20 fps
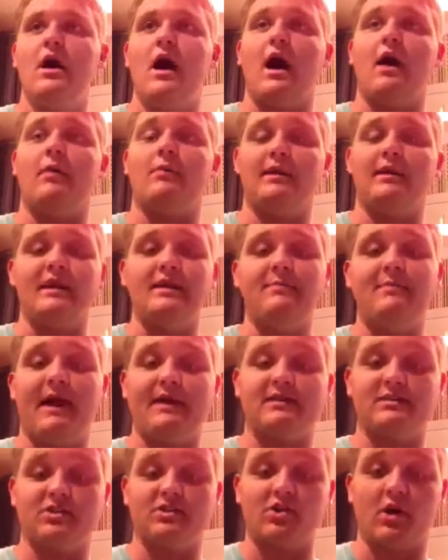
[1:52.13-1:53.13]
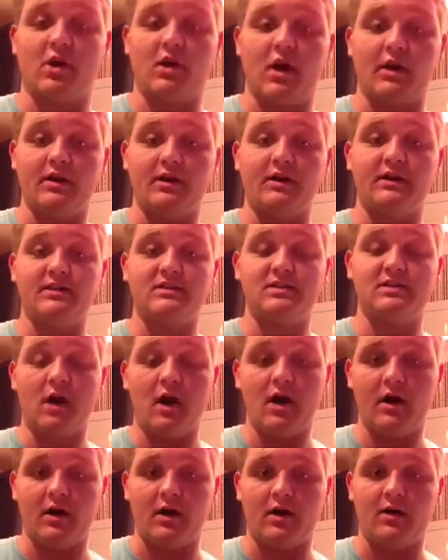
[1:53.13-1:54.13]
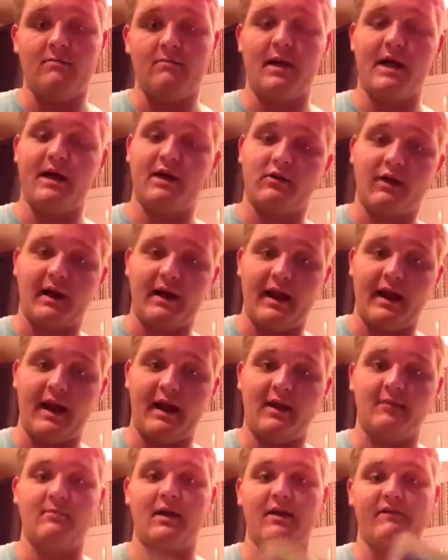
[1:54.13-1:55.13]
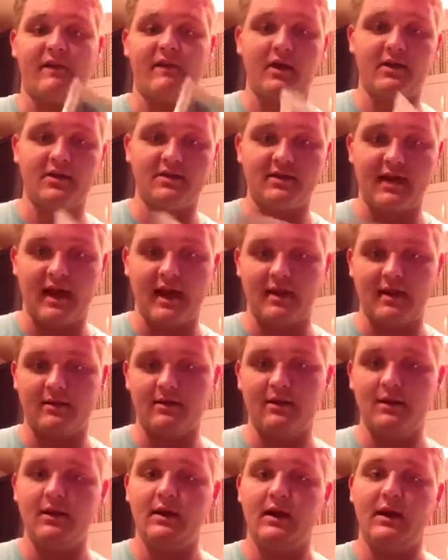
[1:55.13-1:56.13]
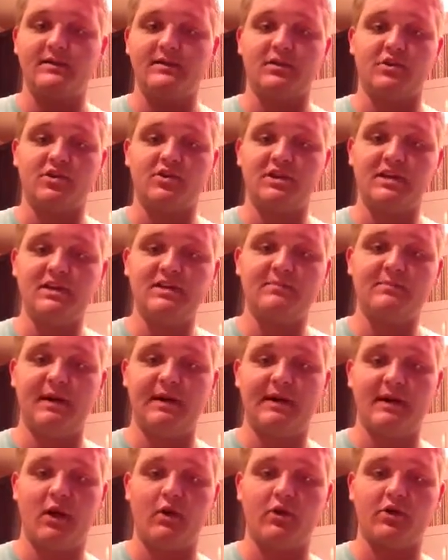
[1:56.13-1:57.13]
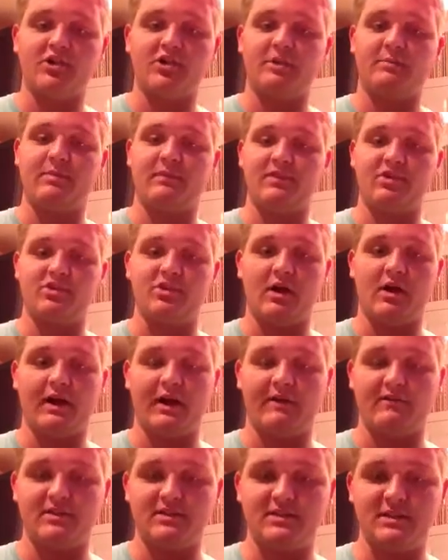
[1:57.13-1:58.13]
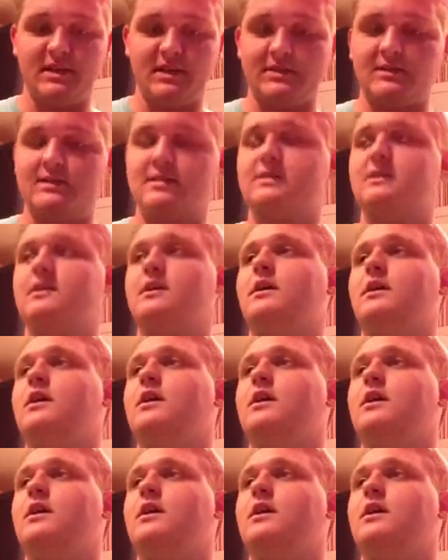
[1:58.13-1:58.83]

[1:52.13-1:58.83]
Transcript: But he passed the truck on to his daughter, my great aunt, my father's aunt. And so she's been in ownership of the truck ever since.